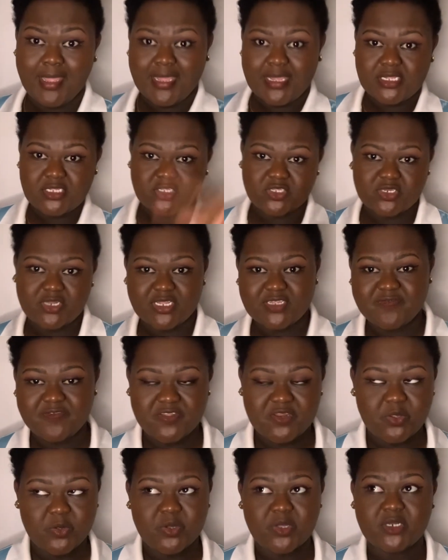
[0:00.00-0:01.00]
In today's
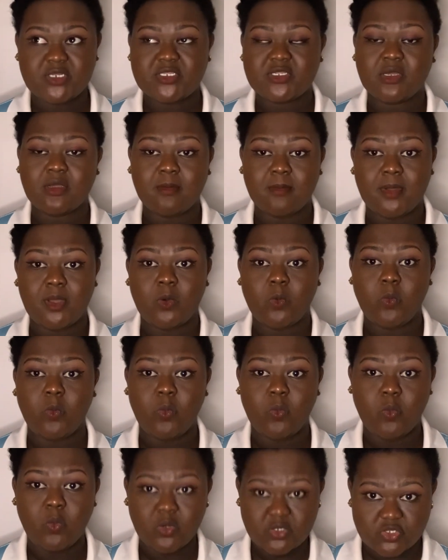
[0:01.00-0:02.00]
video, we're going to talk about
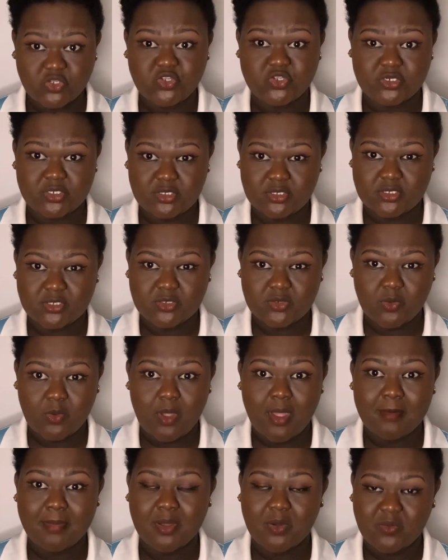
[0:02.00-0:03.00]
what you need to know
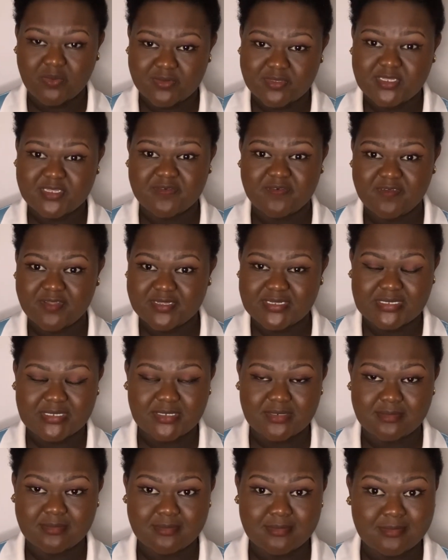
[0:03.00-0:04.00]
about water
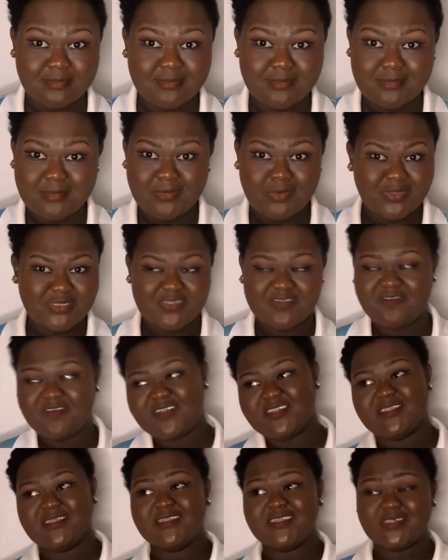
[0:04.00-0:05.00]
fasting. Water
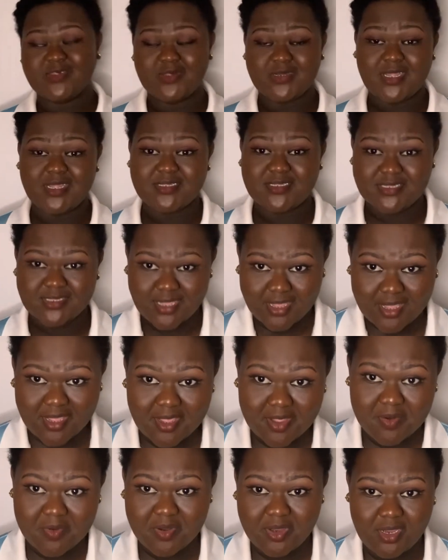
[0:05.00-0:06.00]
fasting is not that
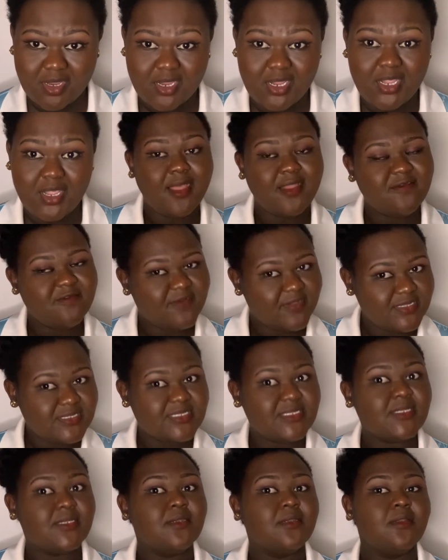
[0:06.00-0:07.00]
scary, and
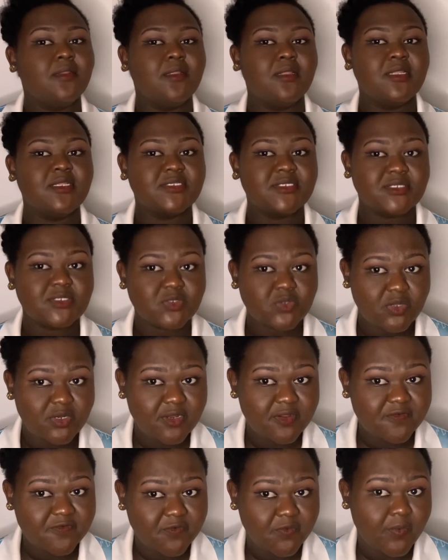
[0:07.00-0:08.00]
fasting is not
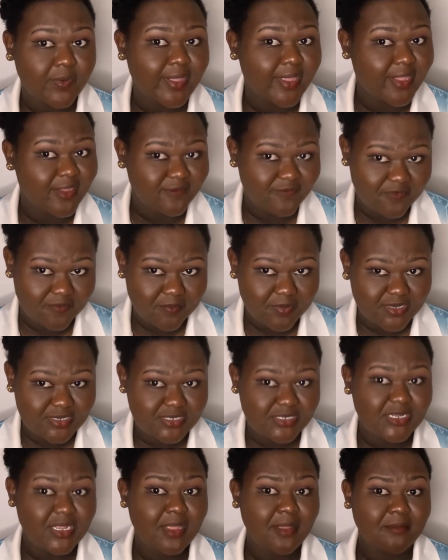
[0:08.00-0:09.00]
for
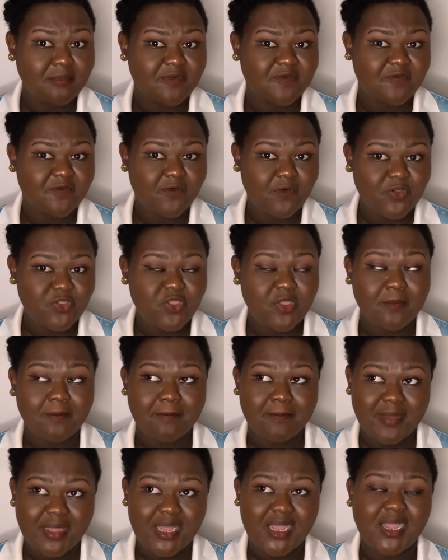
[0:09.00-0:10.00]
everybody. Before you
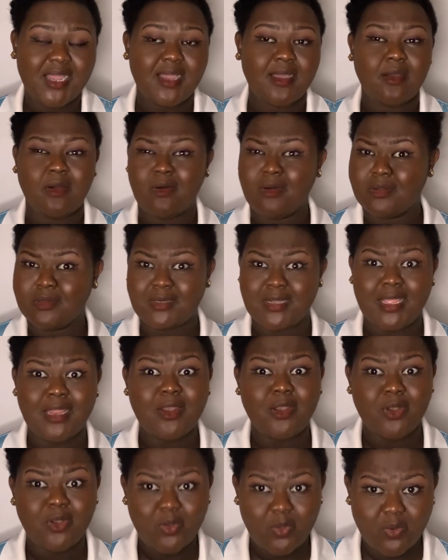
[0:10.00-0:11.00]
embark on a
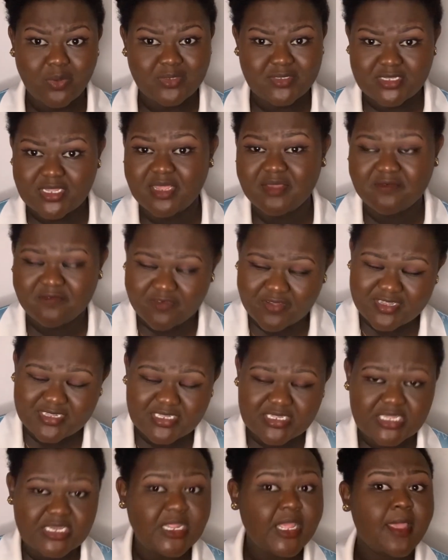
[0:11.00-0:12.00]
long-term
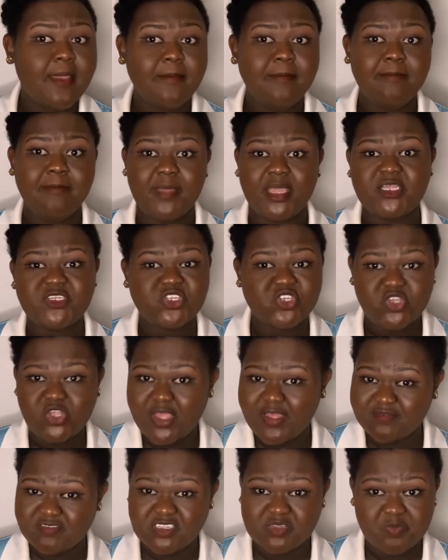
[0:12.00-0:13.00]
fasting, make sure you
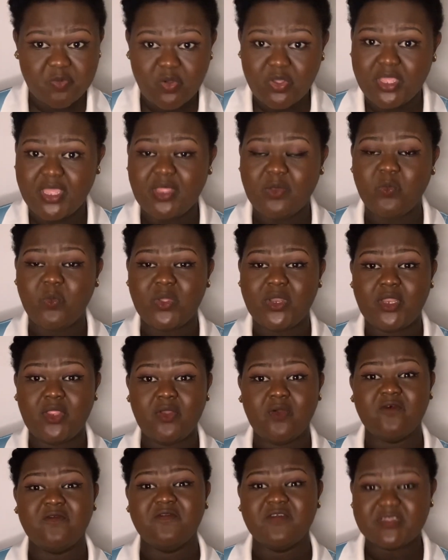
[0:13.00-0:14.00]
have spoken with
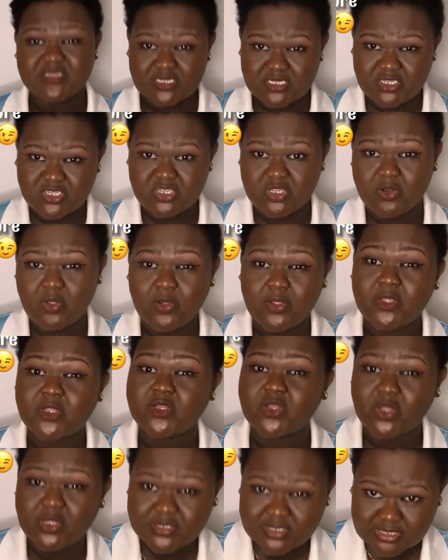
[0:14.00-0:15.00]
your physician or your
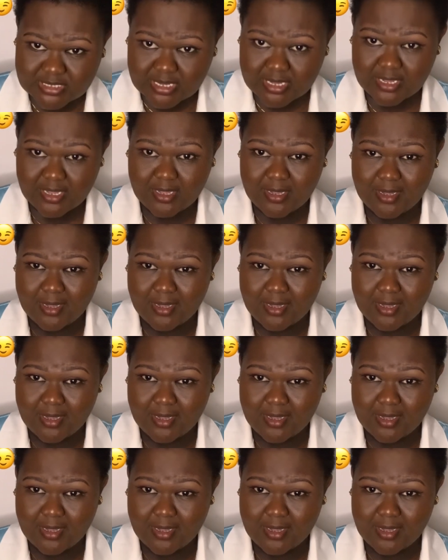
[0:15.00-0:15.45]
doctor